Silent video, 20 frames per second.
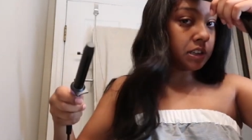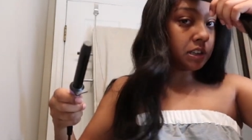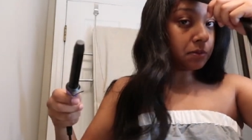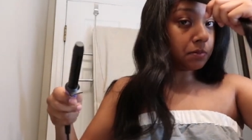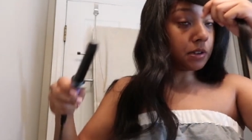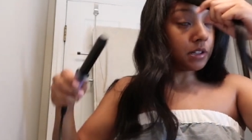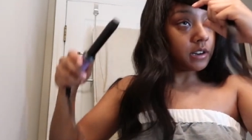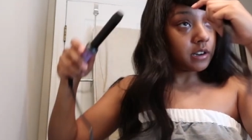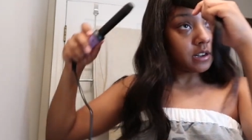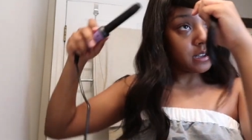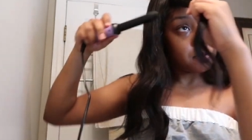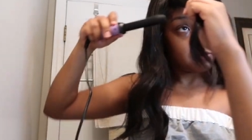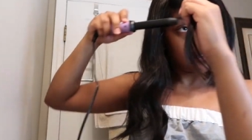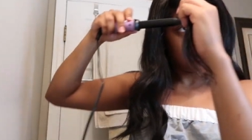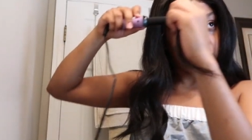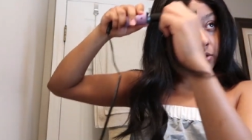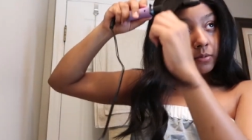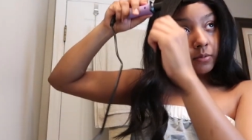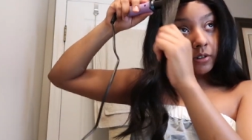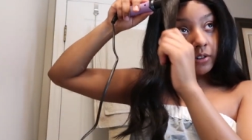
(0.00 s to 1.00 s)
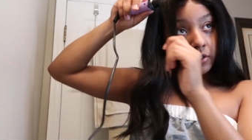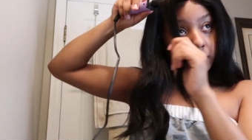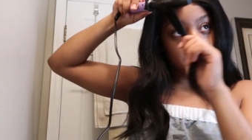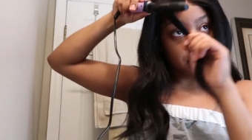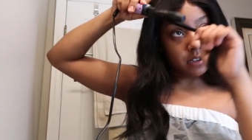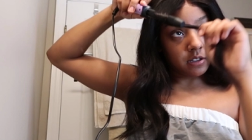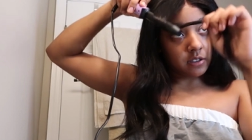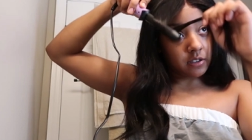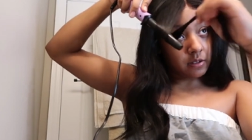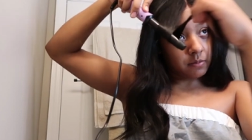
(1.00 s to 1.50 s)
I speed it up, because I know I'm going to
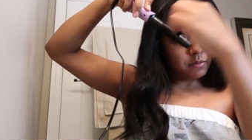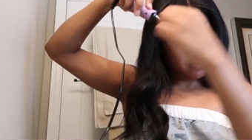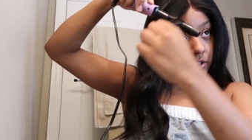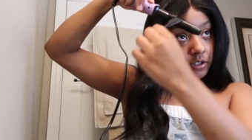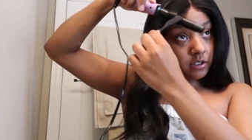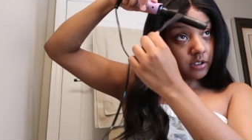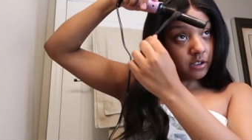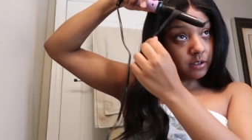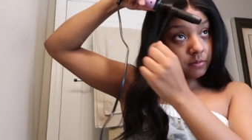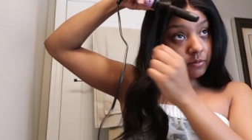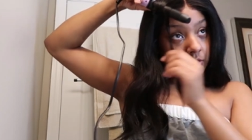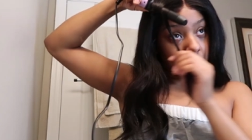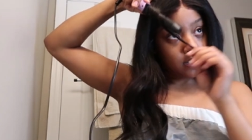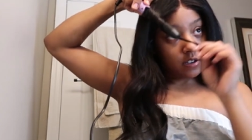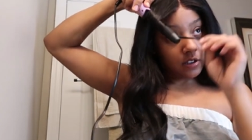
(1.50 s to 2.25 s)
speed some of this up.